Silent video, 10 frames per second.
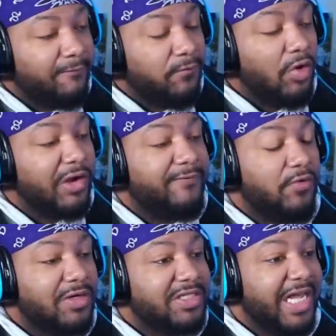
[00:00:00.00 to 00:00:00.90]

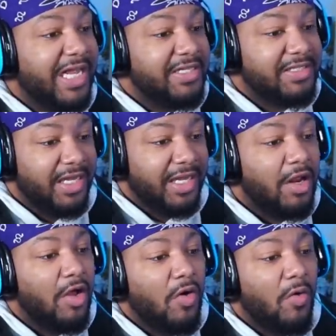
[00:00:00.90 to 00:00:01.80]
forty-four seconds in.
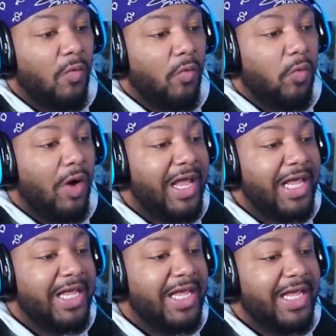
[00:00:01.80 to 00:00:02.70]
What
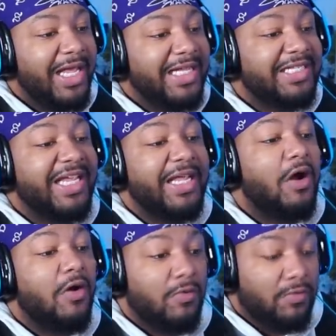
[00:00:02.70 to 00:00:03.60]
is he
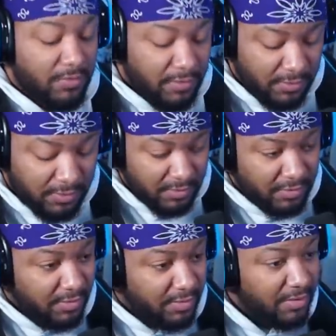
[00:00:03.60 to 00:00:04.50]
on?
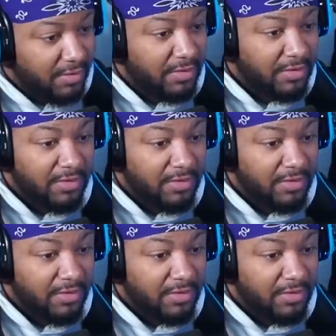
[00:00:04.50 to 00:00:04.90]
So you stand